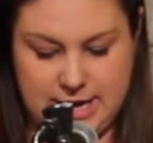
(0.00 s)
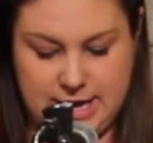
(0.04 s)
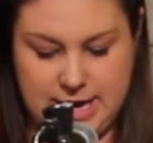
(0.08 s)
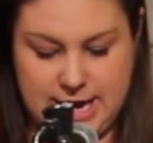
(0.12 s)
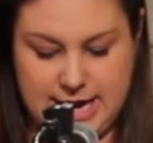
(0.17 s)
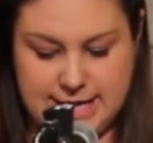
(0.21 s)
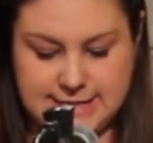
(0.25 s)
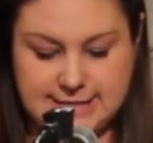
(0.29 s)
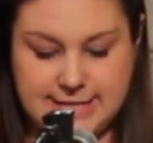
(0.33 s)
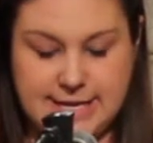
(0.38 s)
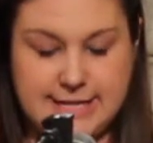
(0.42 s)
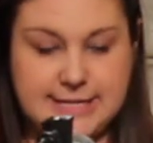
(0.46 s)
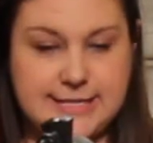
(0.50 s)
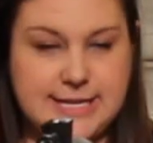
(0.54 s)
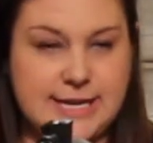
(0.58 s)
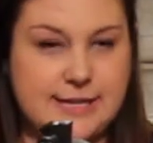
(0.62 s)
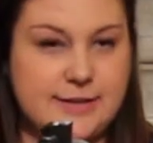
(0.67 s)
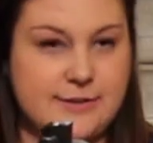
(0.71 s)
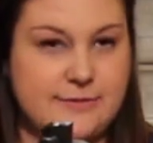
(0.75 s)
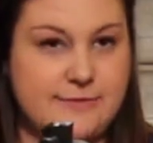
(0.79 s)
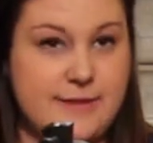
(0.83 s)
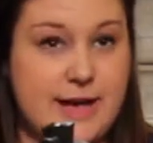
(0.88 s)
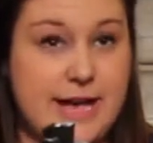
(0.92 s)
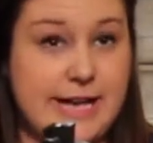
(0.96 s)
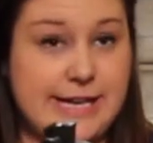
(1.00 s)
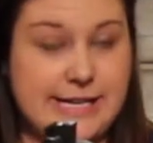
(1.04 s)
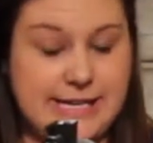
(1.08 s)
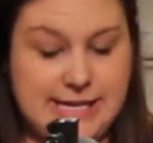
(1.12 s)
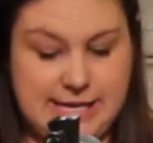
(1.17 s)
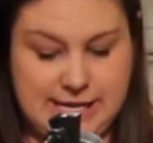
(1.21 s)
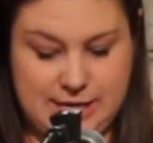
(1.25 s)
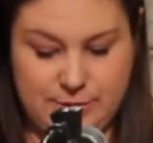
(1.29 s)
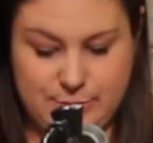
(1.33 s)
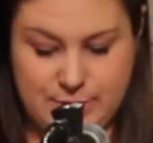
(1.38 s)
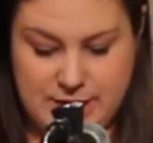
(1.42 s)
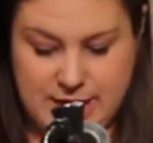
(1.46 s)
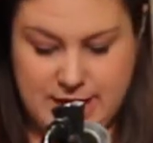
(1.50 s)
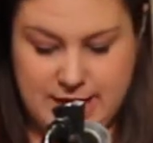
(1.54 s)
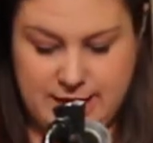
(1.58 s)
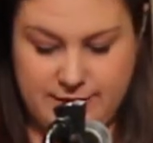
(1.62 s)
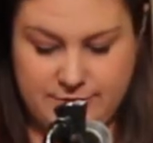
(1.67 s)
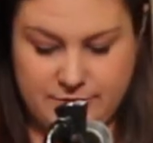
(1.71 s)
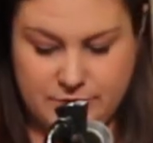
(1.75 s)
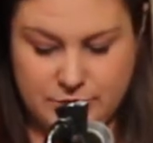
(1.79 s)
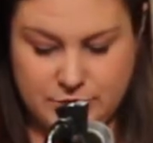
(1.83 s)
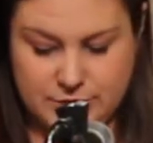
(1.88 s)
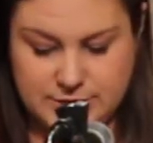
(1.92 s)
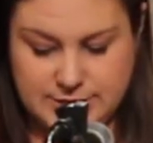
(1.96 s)
has identified key
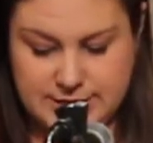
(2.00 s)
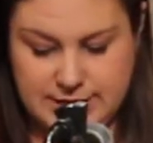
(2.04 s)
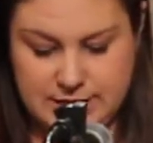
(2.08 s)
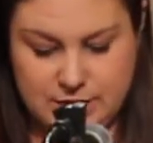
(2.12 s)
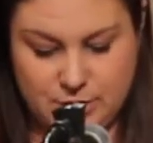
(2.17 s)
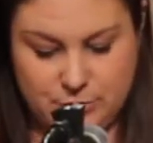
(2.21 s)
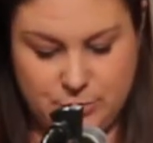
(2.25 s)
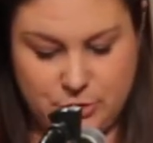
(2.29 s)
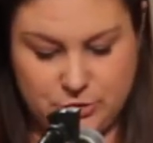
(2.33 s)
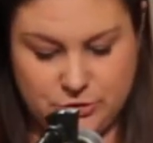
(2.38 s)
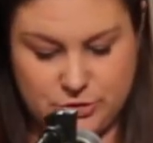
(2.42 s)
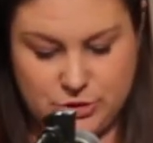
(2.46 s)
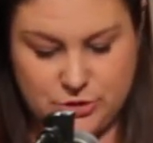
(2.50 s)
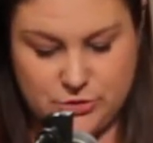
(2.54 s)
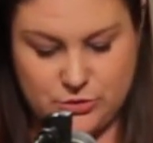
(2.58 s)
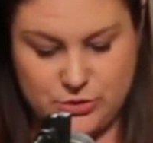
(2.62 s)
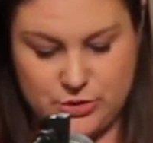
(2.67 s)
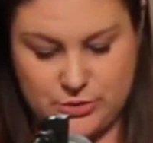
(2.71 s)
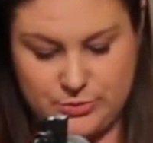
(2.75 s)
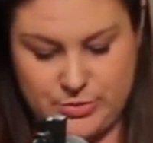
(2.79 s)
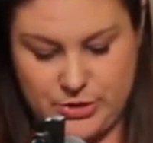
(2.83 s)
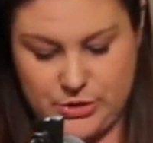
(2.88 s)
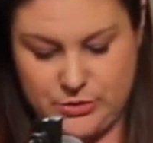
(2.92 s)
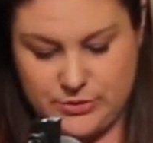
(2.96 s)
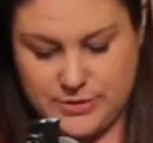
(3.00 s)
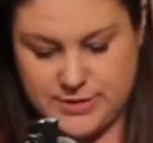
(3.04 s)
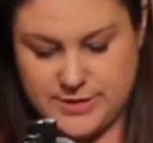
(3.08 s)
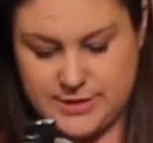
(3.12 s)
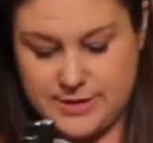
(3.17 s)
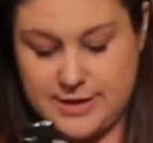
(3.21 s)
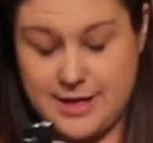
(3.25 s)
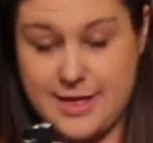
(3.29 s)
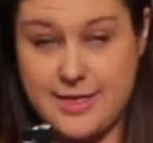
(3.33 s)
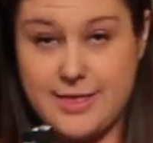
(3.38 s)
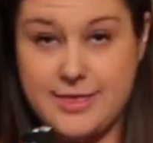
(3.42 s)
behaviors in emotional abuse.